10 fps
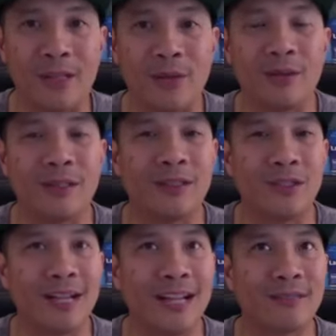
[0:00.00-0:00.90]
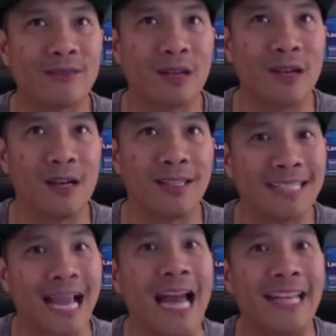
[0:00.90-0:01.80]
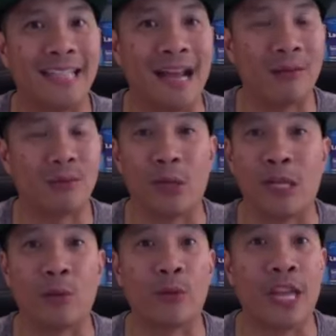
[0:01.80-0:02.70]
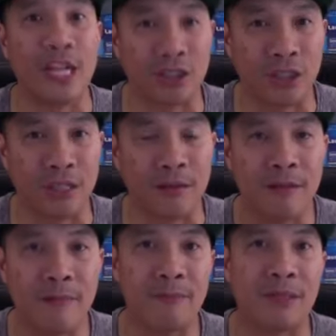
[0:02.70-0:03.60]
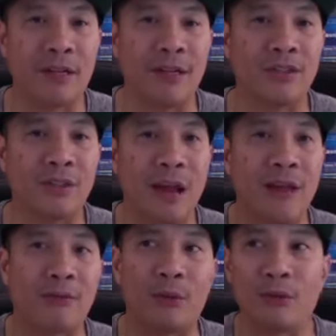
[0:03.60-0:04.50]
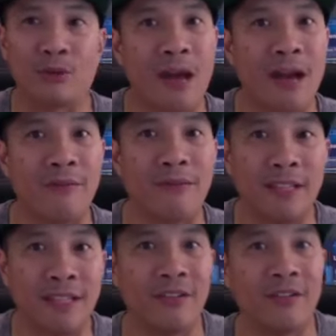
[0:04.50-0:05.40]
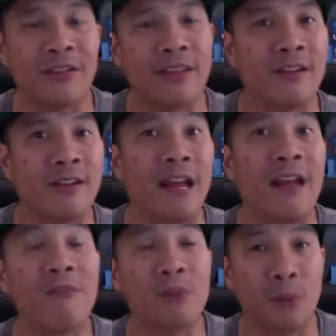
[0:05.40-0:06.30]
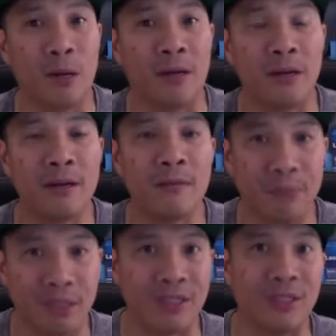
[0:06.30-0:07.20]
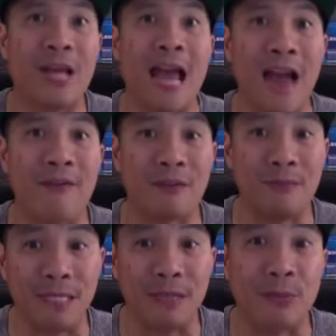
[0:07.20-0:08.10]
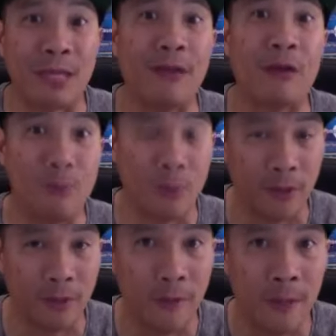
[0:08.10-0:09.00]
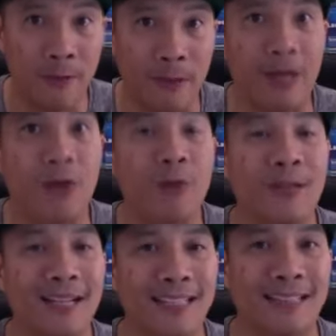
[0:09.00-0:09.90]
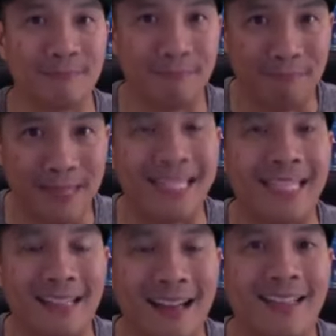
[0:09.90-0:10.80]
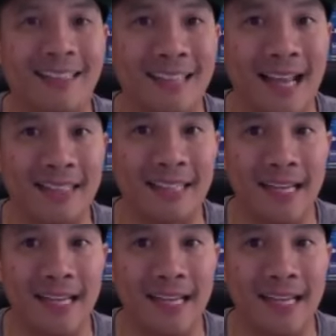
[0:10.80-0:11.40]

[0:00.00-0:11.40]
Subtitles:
You're not tied down to a location because you have to go drive here, there, everywhere because you have to meet with that homeowner, right? Hopefully that's making a lot of sense.